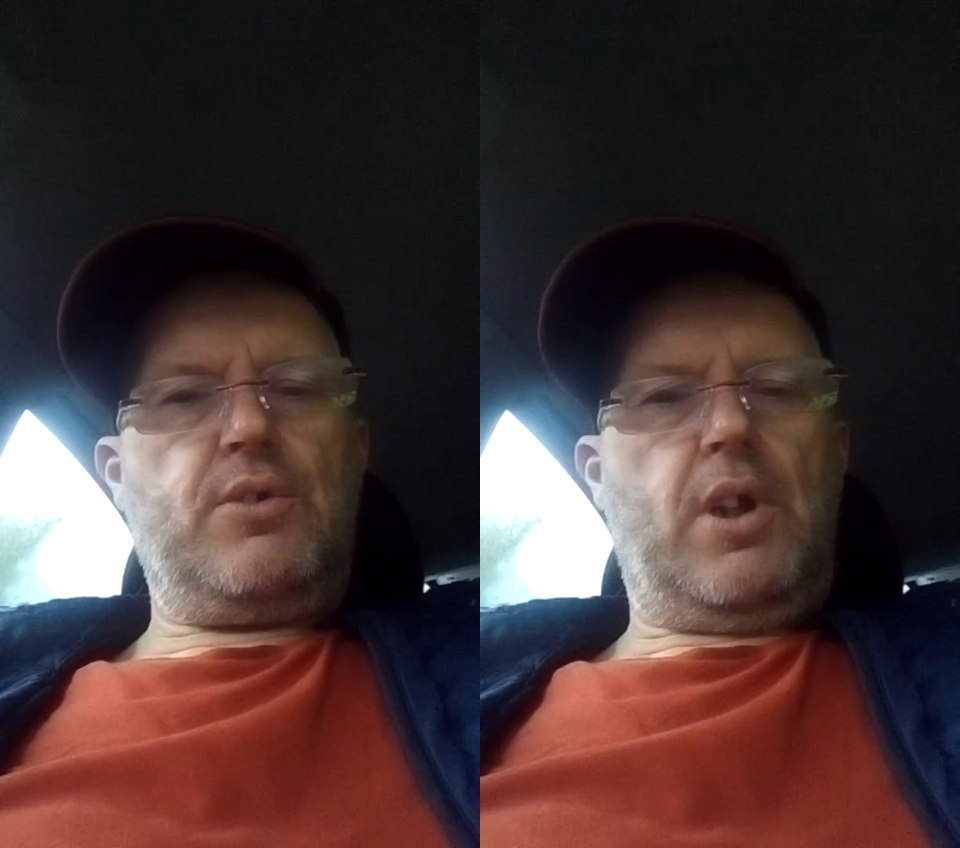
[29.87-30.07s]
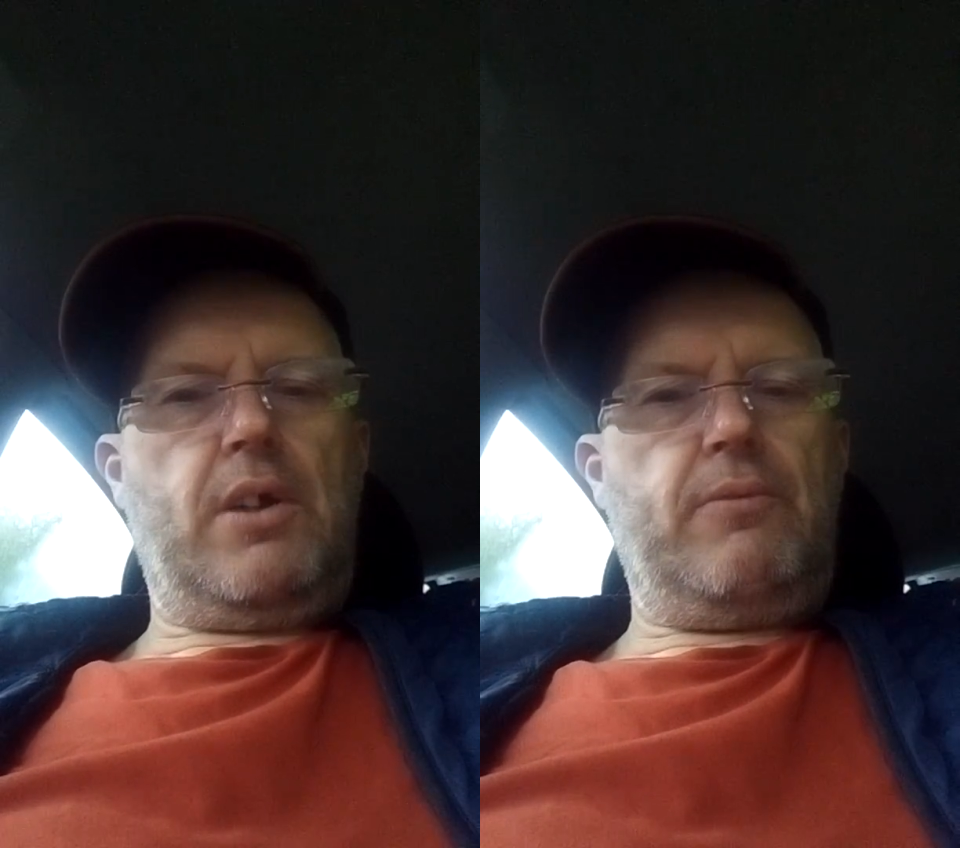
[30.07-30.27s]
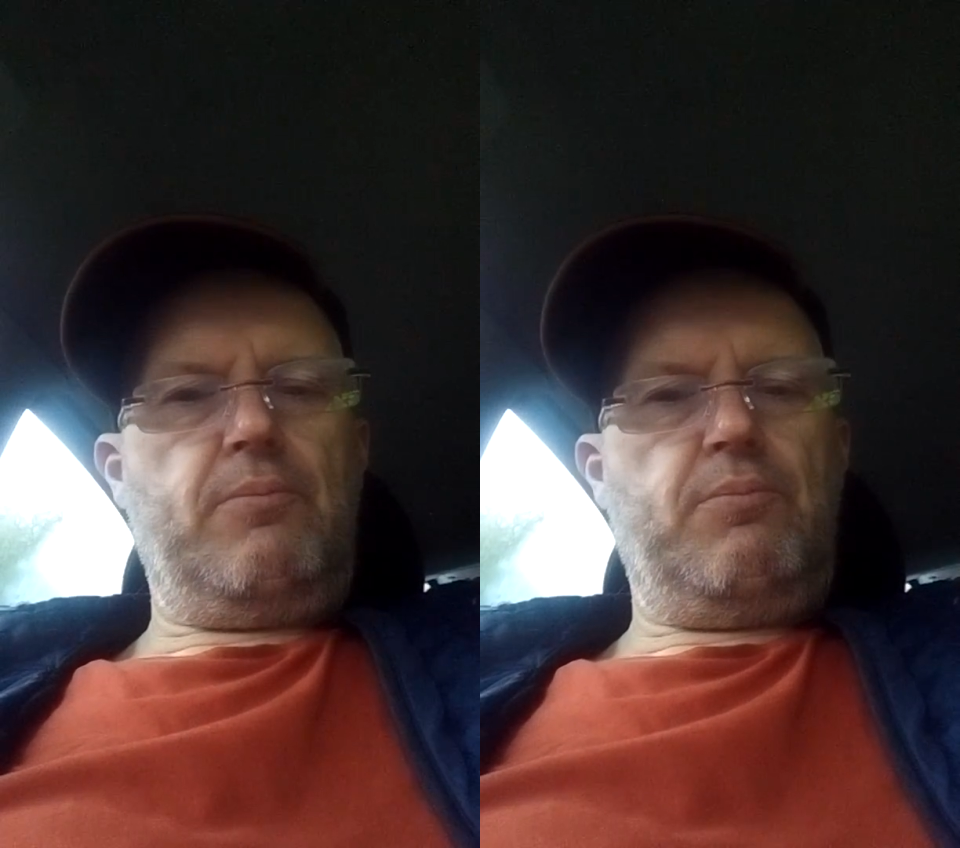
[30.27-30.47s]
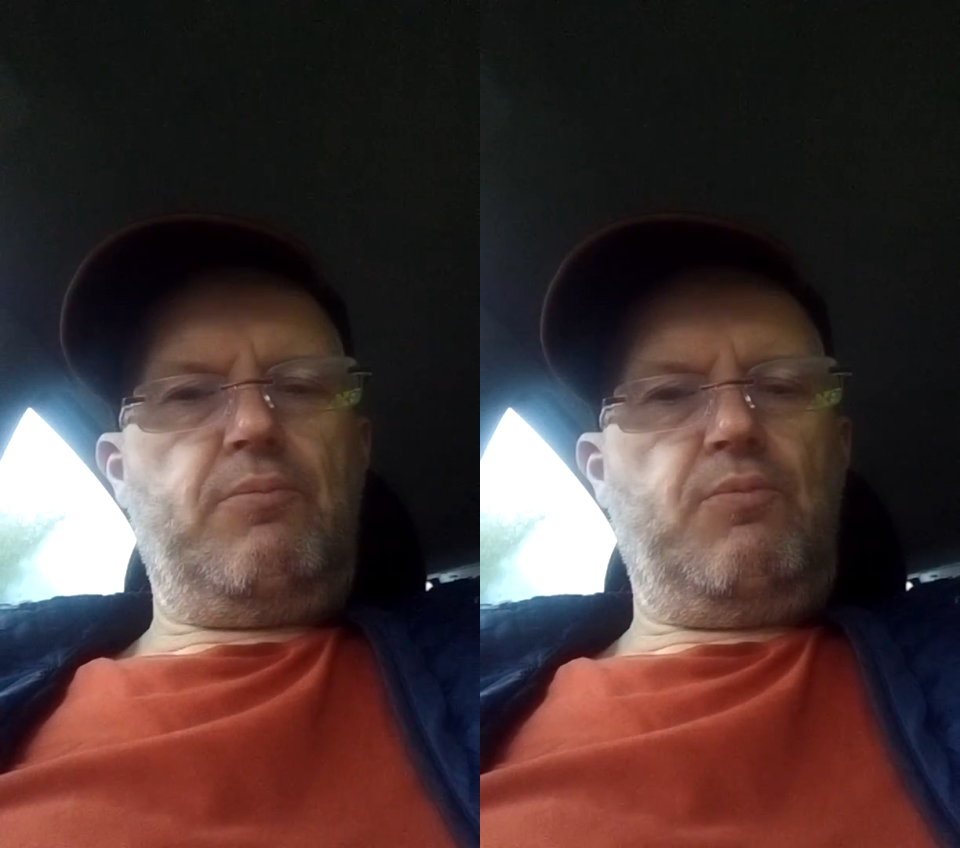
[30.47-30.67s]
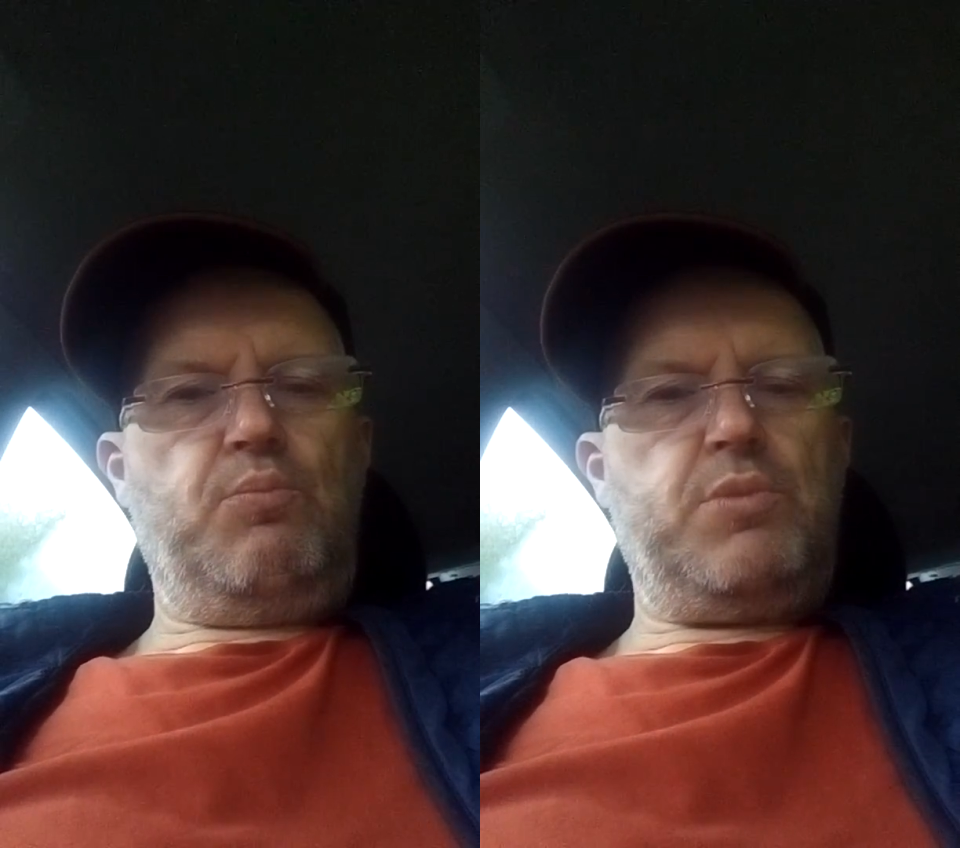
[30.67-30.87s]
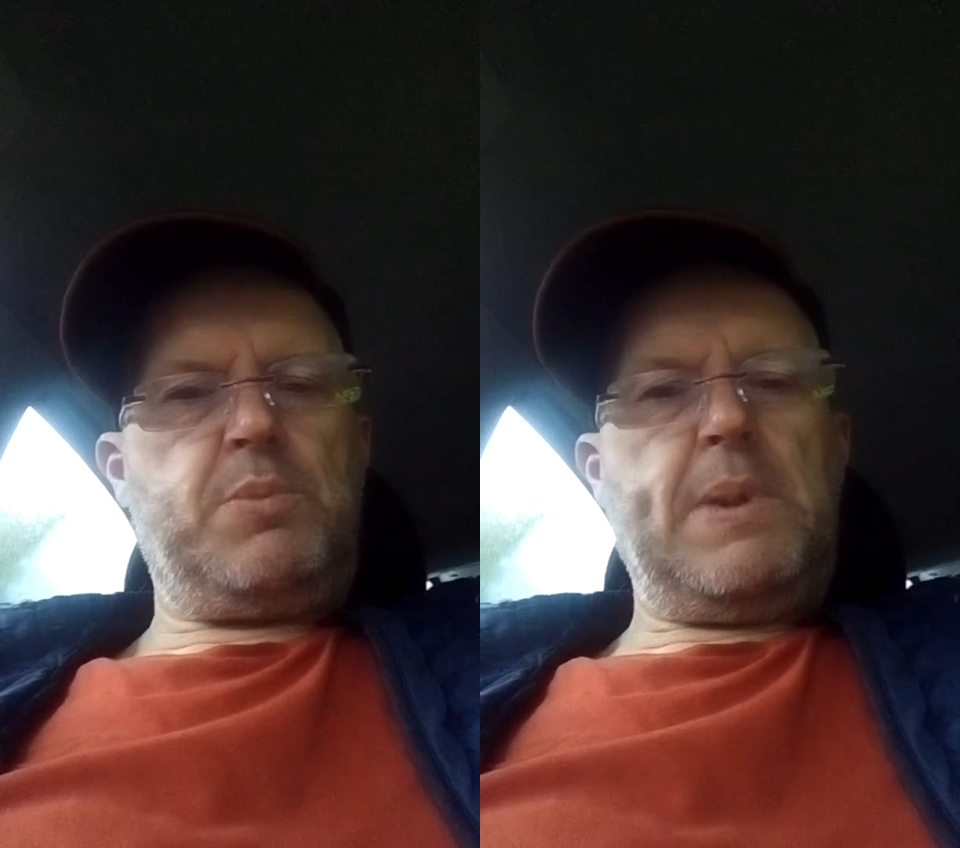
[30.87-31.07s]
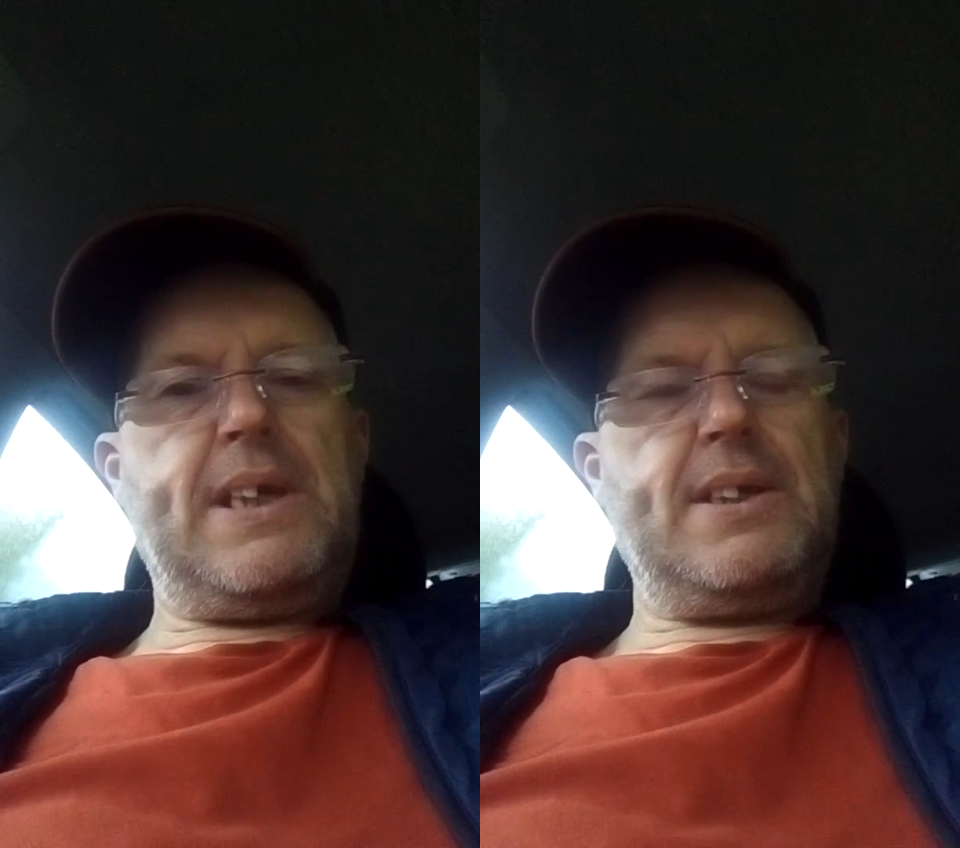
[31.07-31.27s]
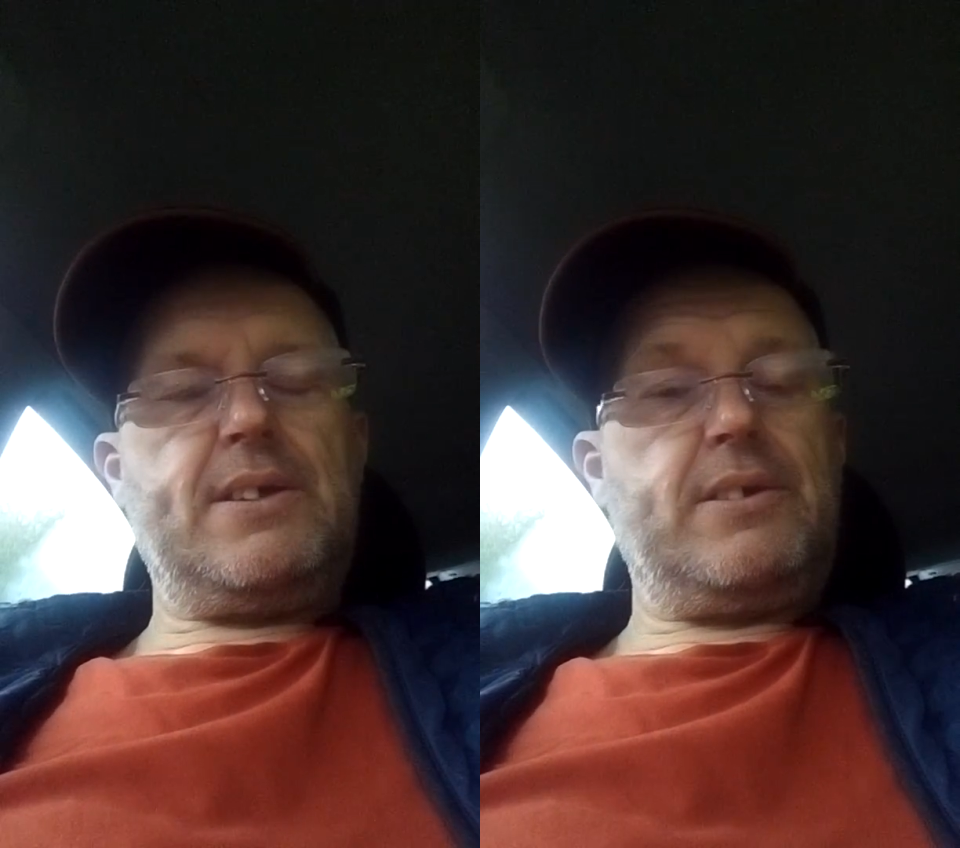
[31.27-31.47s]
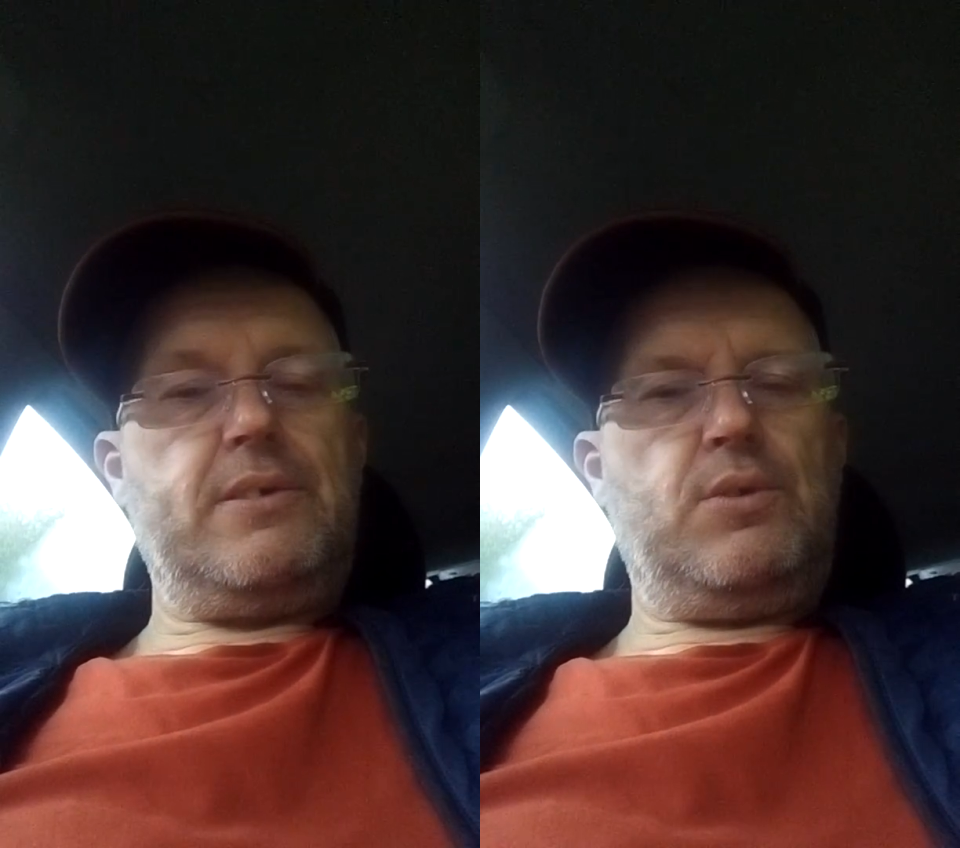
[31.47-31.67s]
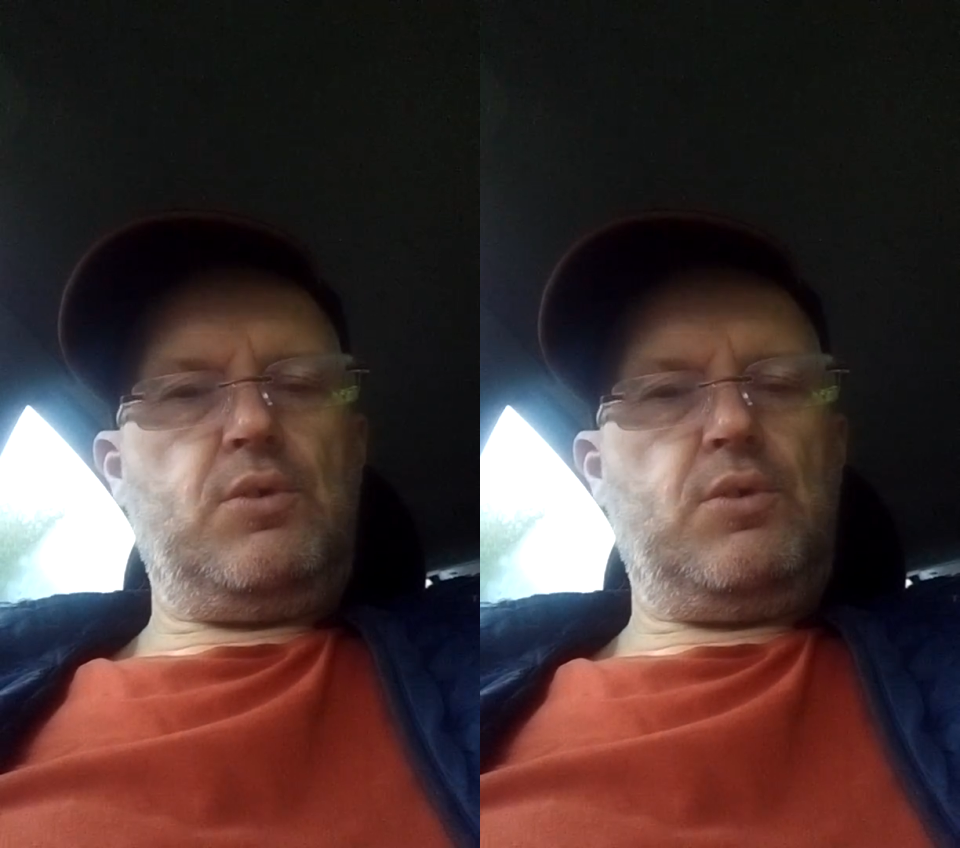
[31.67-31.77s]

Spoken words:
like speakers.